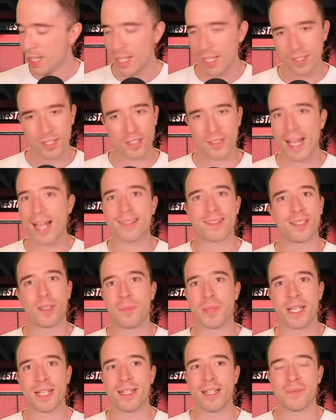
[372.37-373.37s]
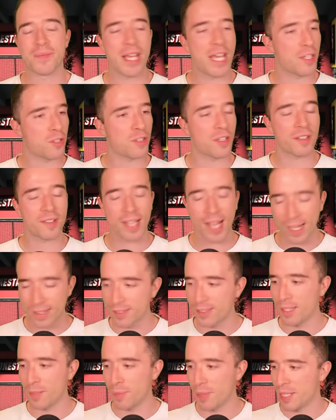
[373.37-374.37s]
Just had to be, innit? It just had
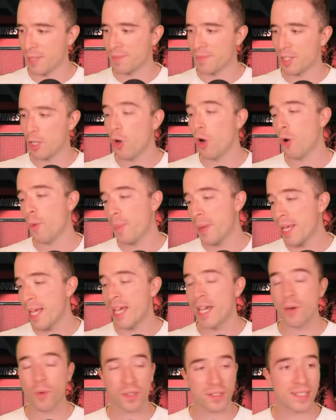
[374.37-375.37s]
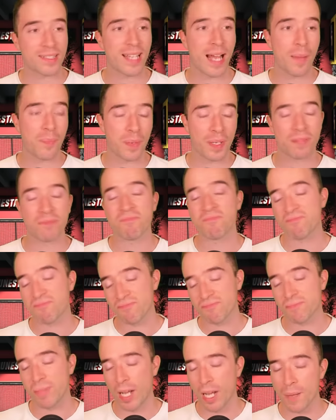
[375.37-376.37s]
to be. Albeit it was a tap-in,
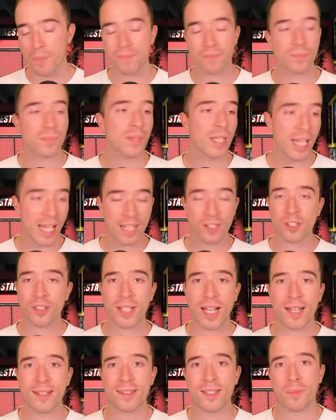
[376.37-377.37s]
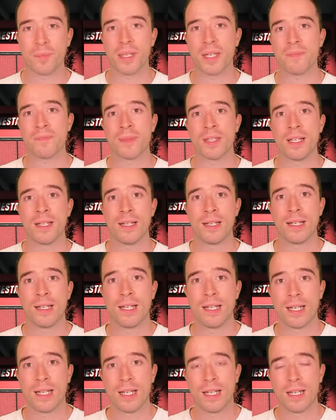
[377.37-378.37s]
but it just had to be.
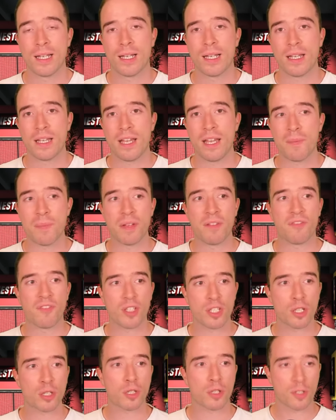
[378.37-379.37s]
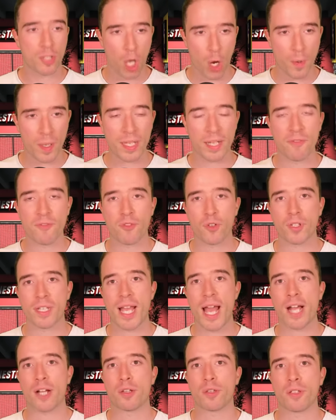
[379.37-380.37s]
Him and Vinicius going in for the
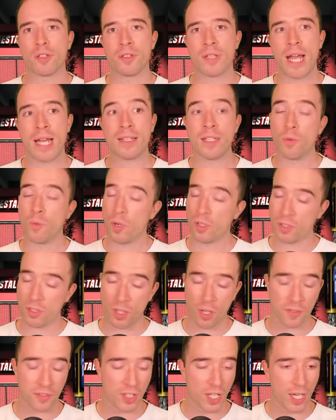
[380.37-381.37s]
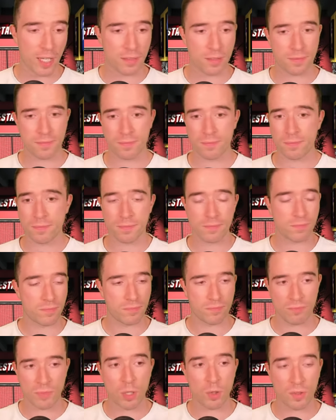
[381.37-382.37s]
action, and it wasn't offside.
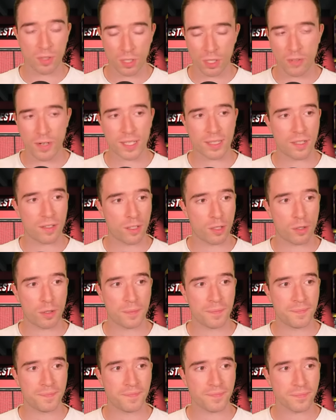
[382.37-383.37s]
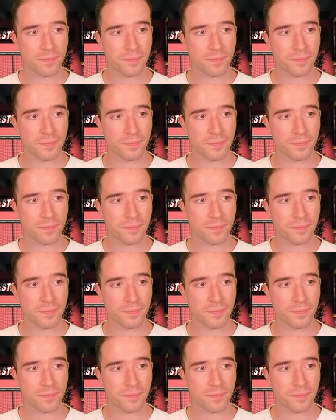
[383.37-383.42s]
It was a correct decision.